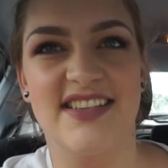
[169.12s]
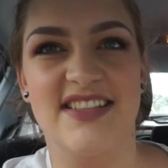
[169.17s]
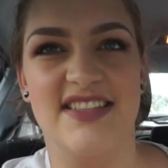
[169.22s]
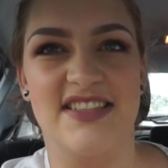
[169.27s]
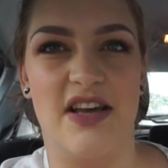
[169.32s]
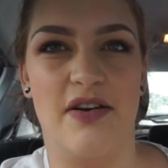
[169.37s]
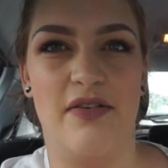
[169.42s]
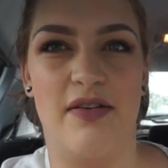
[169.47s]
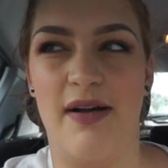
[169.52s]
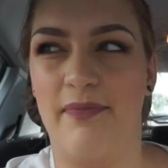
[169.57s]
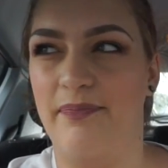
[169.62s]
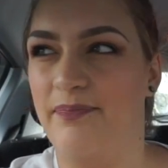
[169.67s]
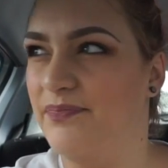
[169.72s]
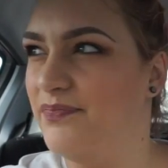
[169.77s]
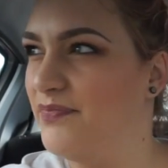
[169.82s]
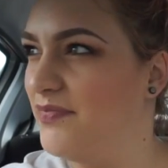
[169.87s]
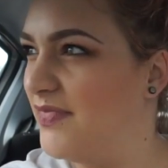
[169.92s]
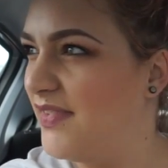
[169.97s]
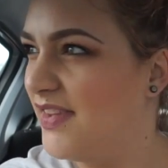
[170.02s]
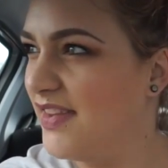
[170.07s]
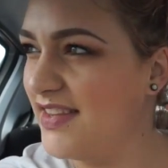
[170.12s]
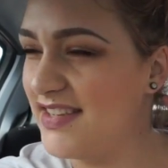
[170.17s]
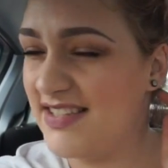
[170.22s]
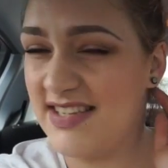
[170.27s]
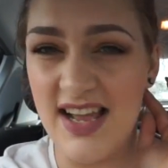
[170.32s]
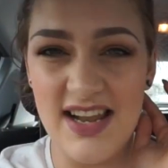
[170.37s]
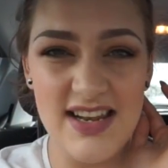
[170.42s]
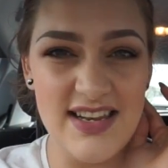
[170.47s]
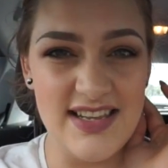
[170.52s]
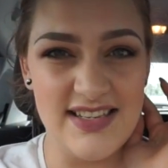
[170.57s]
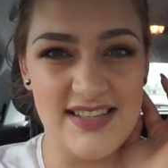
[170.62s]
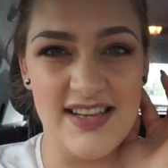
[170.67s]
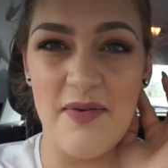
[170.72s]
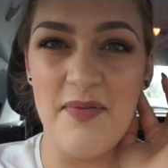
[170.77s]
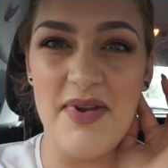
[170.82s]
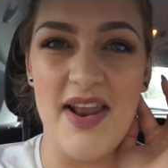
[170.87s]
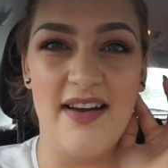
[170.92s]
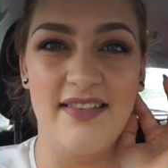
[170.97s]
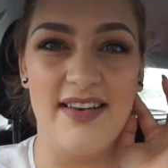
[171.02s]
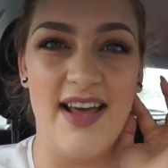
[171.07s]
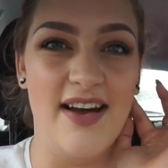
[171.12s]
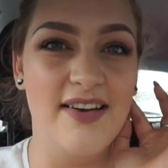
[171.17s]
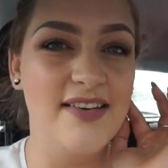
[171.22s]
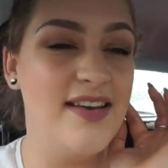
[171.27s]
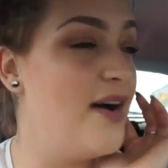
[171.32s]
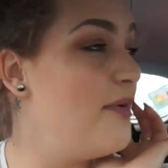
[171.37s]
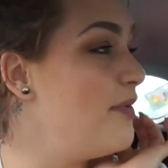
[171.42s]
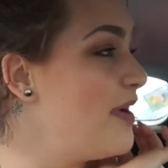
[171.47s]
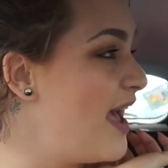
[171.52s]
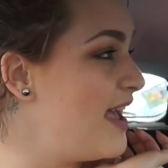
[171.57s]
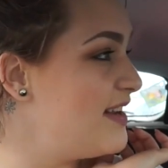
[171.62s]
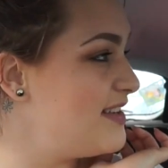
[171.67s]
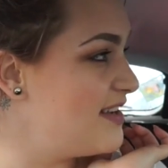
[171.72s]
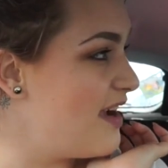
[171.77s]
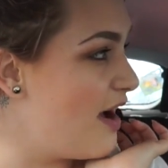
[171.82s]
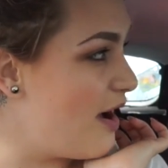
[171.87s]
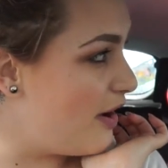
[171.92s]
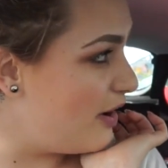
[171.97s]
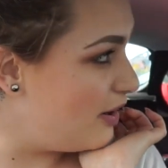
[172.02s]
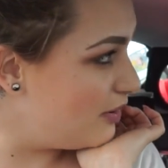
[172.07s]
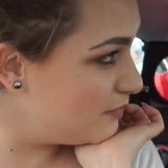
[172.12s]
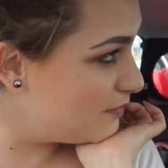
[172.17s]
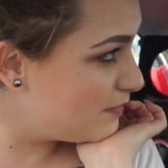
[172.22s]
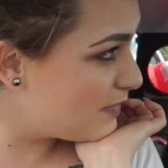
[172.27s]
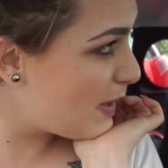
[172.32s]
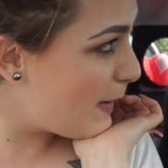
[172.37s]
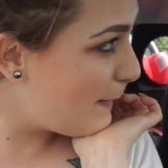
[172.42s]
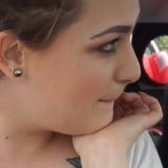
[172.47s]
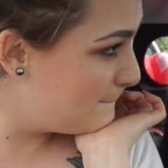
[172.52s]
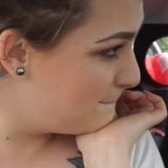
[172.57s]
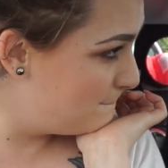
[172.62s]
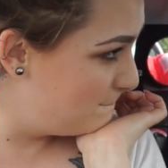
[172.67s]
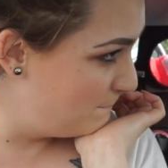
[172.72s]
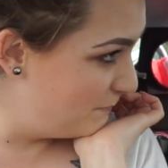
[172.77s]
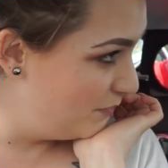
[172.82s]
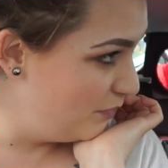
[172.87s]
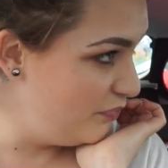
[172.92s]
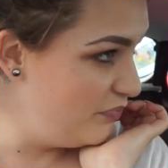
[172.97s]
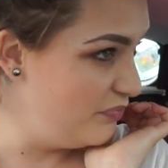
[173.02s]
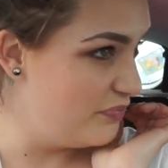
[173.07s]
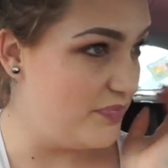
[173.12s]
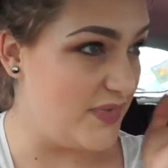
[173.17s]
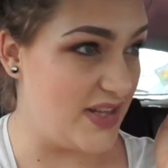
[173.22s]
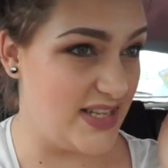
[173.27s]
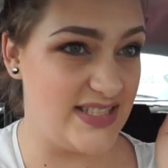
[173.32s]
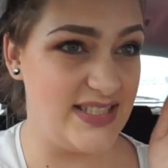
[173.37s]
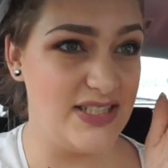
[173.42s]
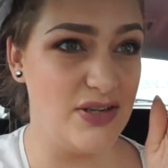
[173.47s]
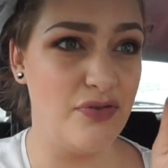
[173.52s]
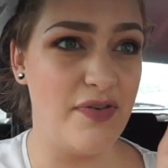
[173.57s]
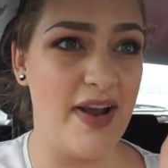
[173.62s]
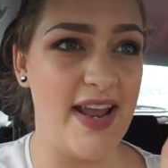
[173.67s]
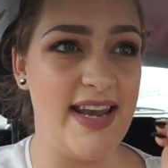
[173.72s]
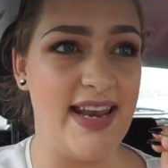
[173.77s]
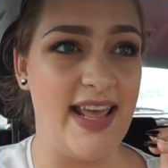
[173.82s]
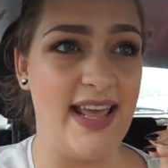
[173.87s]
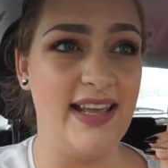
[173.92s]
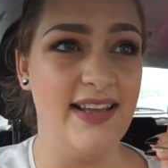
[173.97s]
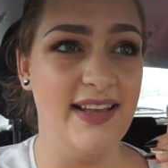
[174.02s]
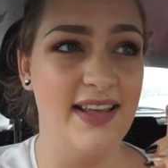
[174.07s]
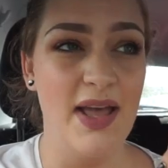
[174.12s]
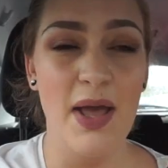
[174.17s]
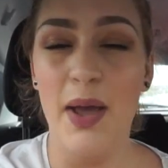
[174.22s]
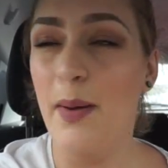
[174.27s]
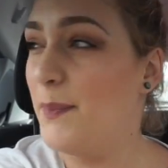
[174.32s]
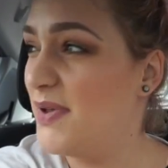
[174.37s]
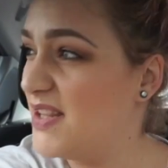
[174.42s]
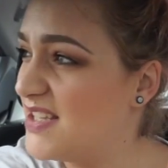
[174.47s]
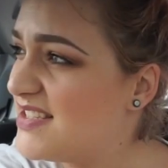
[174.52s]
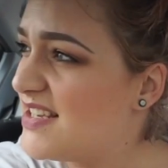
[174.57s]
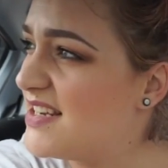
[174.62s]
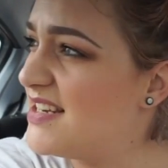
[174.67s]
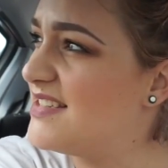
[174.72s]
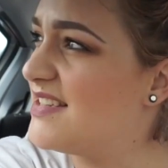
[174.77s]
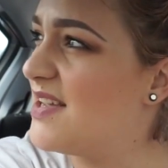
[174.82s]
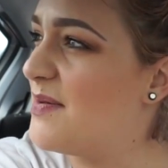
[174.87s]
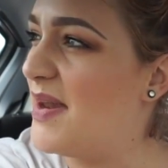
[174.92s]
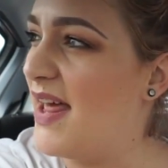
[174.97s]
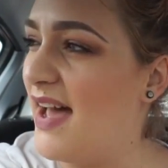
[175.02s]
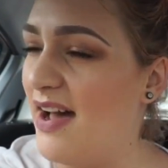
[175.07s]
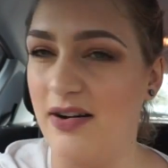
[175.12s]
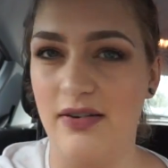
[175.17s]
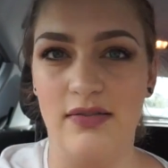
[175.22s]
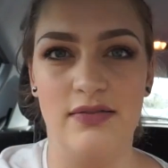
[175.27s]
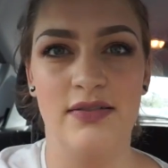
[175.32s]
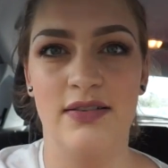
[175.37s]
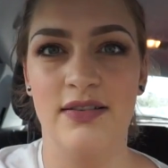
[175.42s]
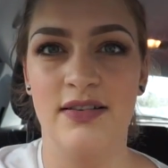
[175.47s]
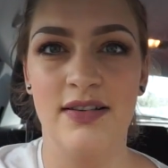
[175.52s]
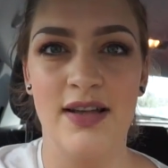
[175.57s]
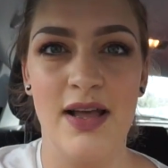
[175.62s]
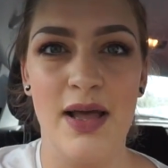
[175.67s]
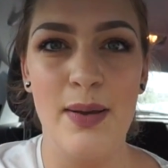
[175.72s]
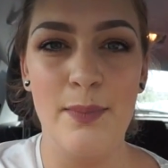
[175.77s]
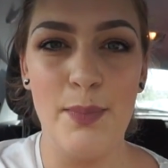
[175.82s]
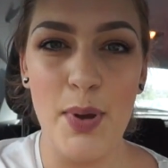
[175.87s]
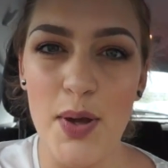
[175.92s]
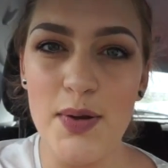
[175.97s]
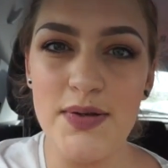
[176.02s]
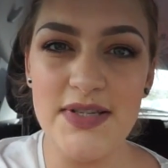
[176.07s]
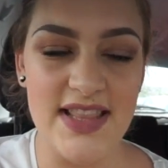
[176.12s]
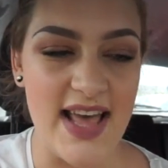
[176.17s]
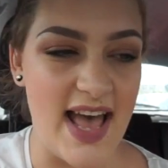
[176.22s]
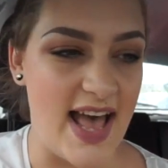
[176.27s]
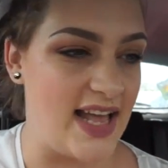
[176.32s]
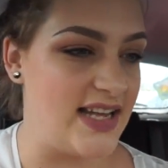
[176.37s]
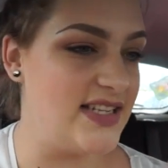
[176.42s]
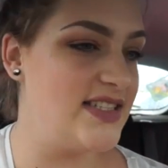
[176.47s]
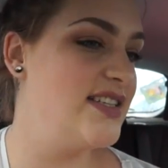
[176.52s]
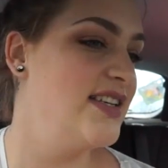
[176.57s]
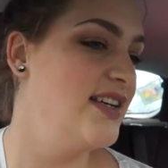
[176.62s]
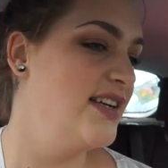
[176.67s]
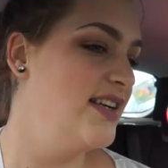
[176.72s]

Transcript: So the sun is coming out now. Now we're heading home. It's still raining, but the sun is coming out. Poo to that.